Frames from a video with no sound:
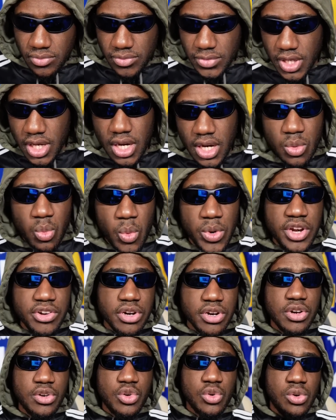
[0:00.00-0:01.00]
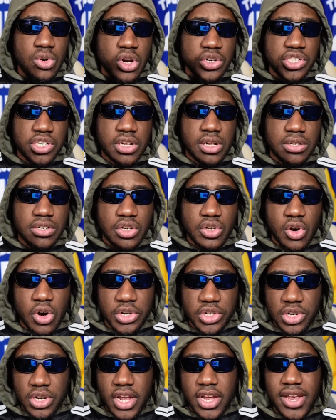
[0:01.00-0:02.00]
And when you're trying to do logical deduction
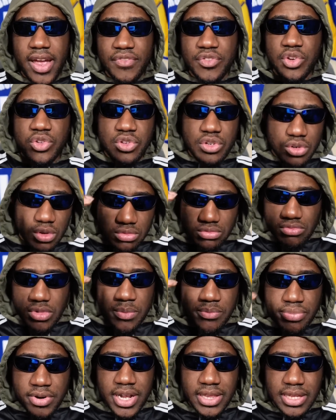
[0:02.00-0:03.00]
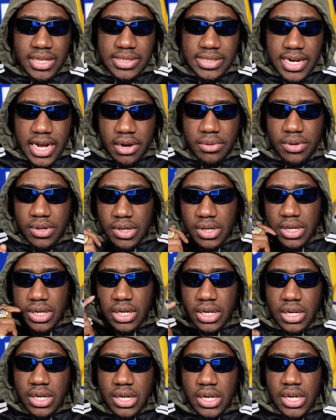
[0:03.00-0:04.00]
here, you have to just, you know, break things down.
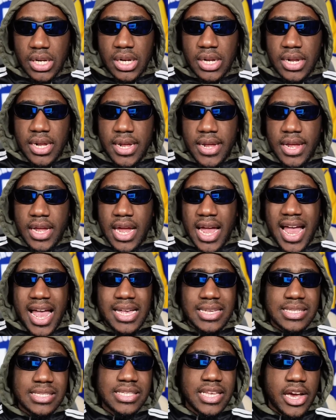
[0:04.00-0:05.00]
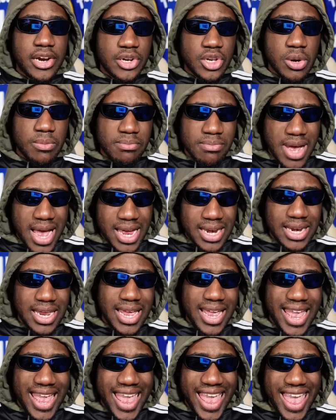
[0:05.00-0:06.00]
Has Sadio Mane
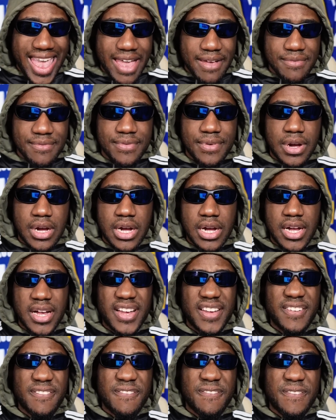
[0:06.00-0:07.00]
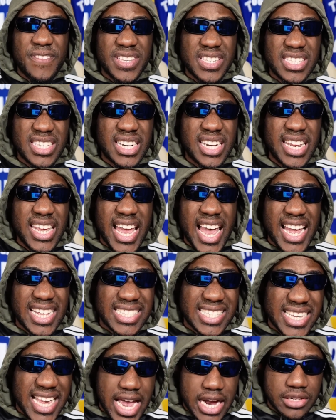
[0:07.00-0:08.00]
ever physically
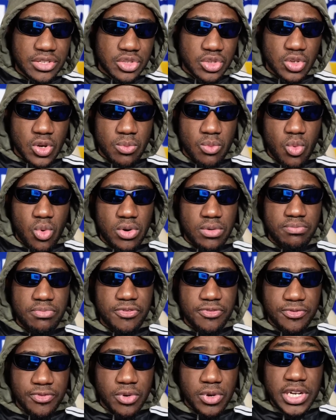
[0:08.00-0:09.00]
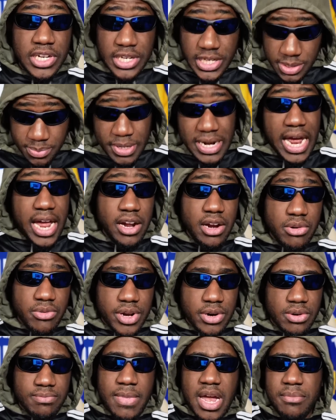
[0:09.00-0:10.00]
attacked someone before? He's been angry.
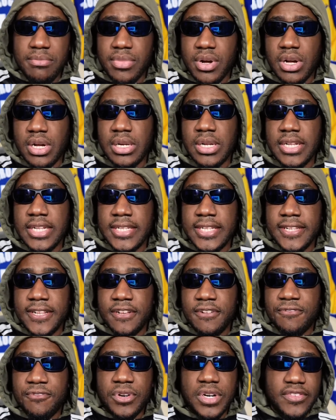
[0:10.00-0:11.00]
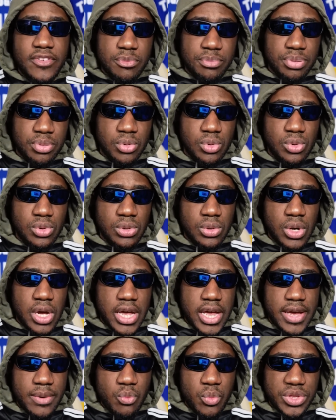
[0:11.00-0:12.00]
Remember for Liverpool
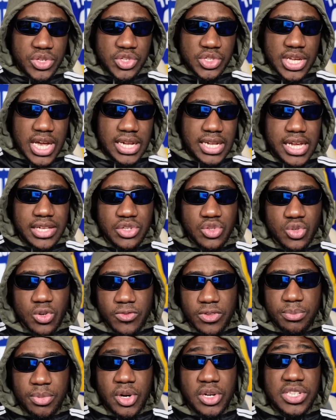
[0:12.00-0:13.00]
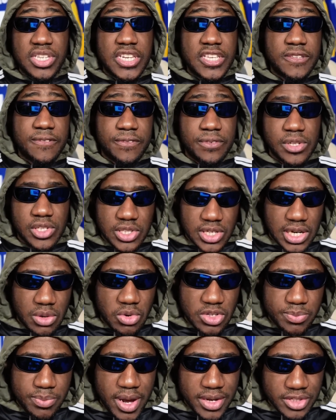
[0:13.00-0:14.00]
with Salah and so forth because he didn't feel Salah was
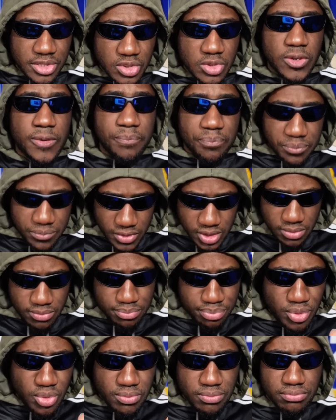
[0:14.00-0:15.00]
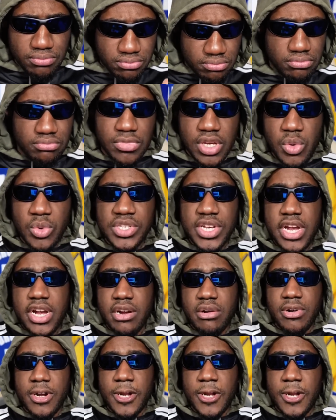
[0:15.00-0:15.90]
passing to him? Boom. He was angry.